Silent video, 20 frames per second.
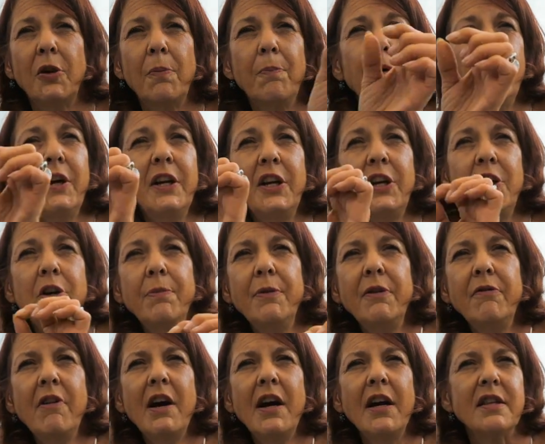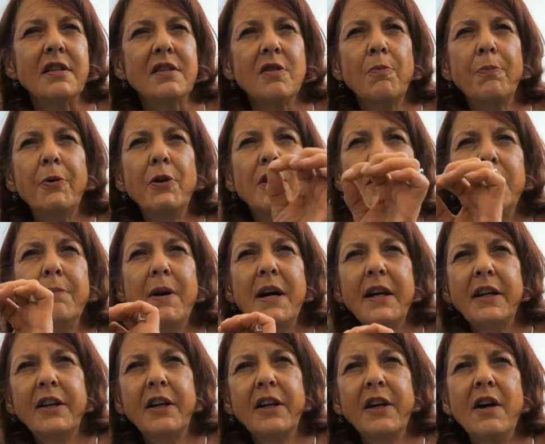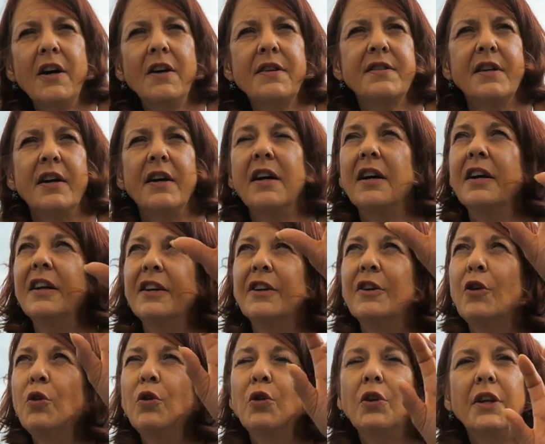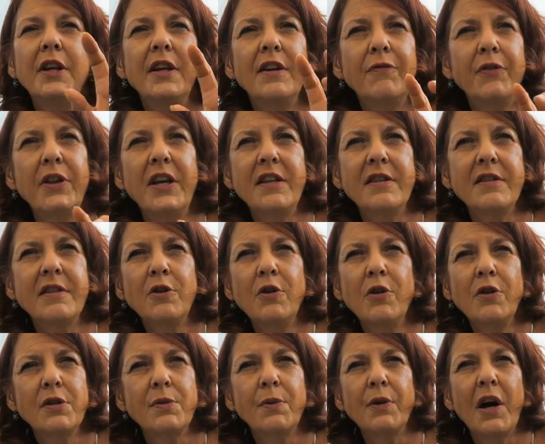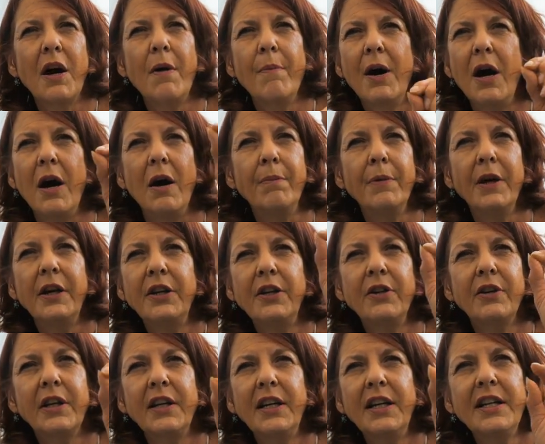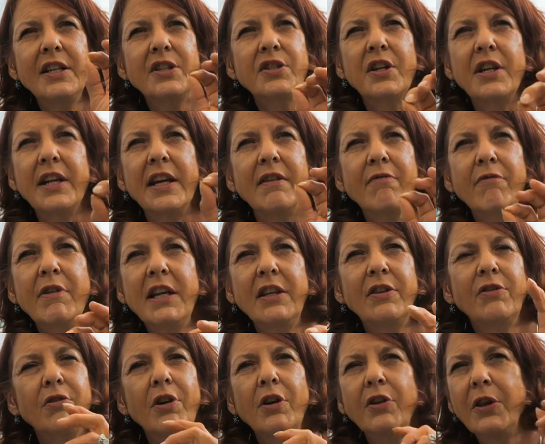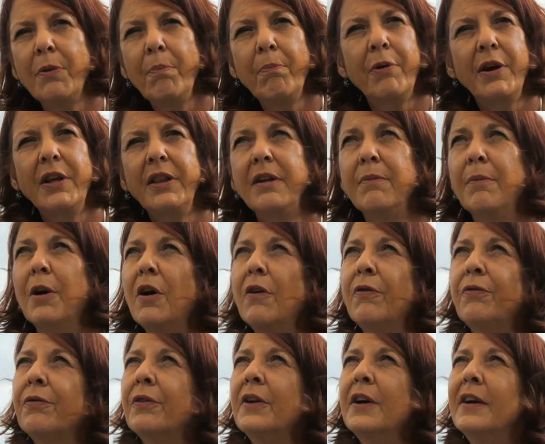can put in human rights or put in the Magna Carta, and all of these laws will come up, and you can literally read through them, print them off,